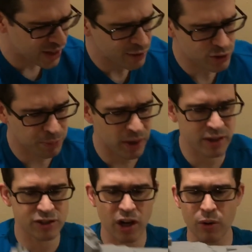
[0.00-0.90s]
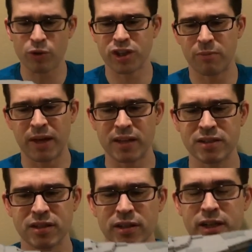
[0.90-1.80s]
I think it was a part of the Star Wars Command
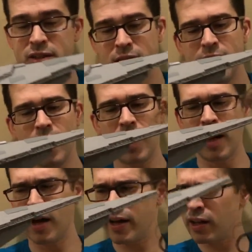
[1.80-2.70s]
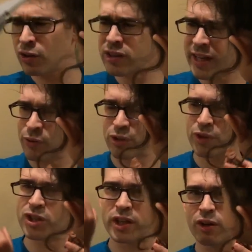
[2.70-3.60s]
series, uh, and it looked like it was
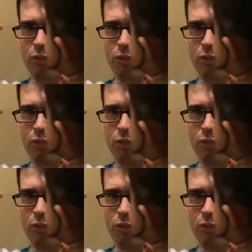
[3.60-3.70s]
originally